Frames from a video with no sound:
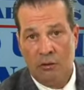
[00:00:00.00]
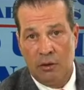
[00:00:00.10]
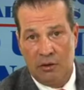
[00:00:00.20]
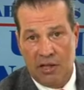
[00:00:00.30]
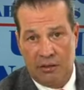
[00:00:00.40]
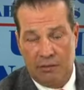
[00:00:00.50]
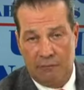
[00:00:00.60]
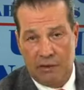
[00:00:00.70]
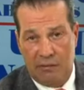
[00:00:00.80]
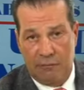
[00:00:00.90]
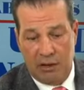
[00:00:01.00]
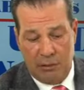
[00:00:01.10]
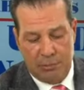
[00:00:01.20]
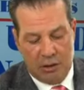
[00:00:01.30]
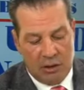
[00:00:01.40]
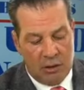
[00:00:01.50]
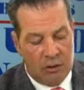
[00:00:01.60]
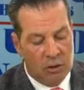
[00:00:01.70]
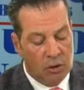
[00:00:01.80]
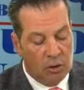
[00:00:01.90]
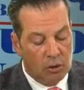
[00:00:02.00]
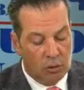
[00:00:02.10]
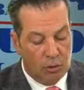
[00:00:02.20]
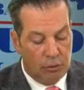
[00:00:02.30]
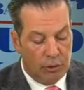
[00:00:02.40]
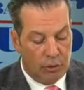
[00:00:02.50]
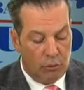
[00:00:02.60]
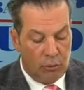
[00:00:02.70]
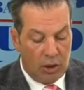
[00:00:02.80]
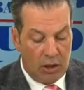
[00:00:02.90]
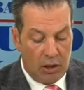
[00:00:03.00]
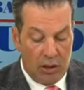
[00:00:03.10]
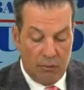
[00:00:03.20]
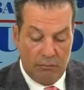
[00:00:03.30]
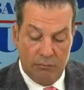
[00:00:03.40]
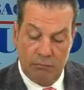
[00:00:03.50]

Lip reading: death of Jeffrey Epstein, although